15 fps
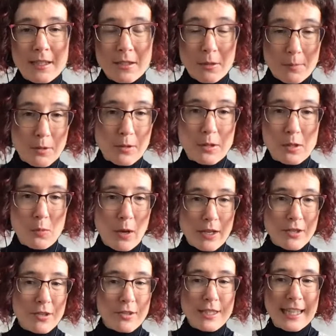ended up doing
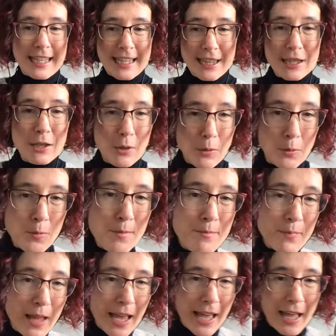sweaters in the
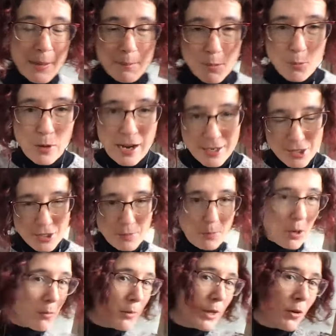loam, um, but we're actually
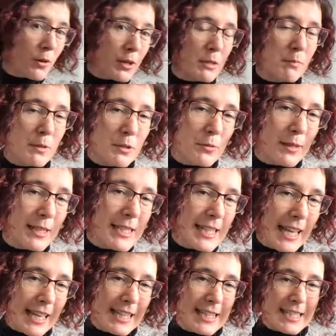probably going to be doing a
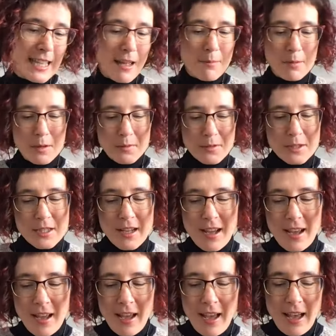second sample of it,
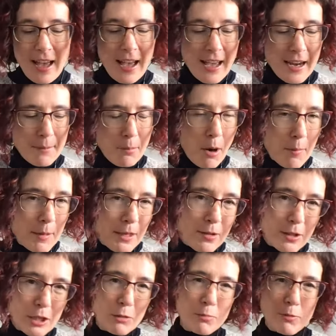and I'm probably
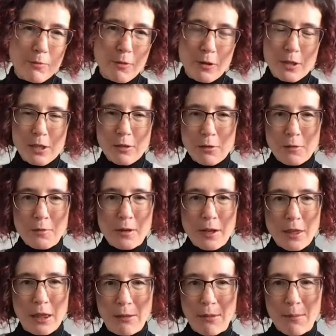going to reverse over.
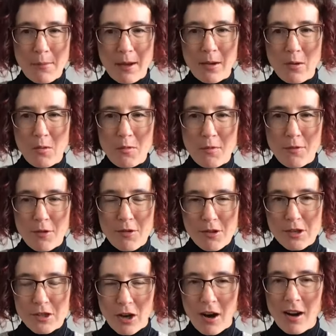I think we might go for
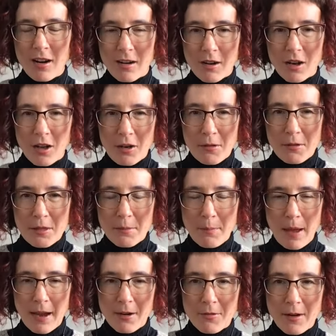the darker color in the
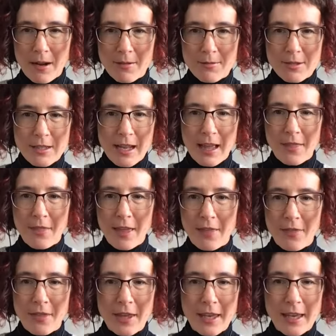background, and
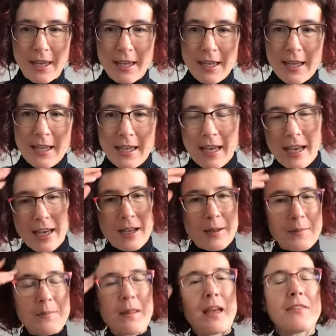then the
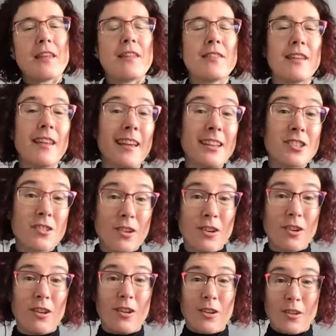uh, and then the lighter
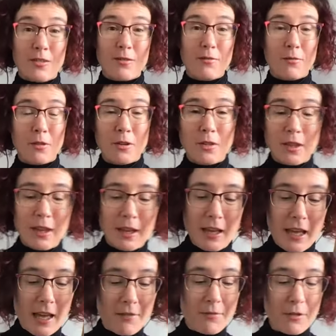color for
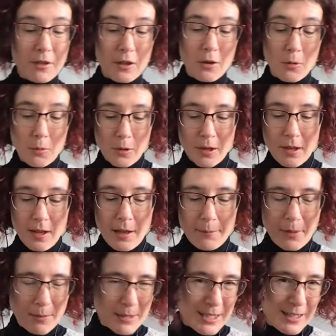the uh, for the yoke.
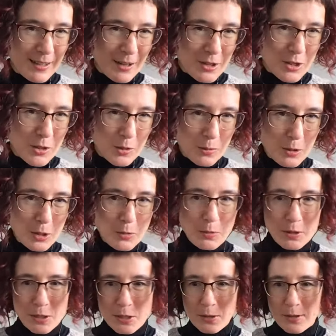But I'm still not sure which
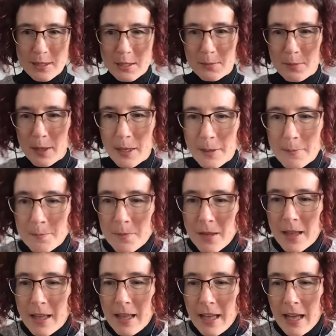one it's going to be.
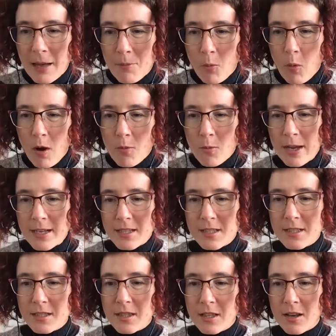Um, what weight
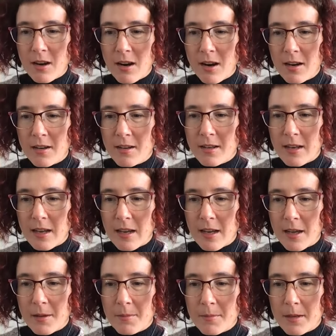is the yarn?
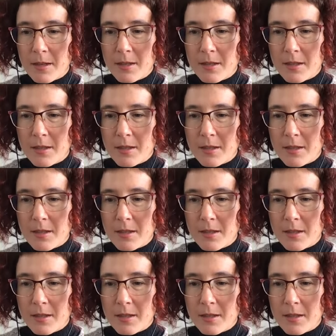Um,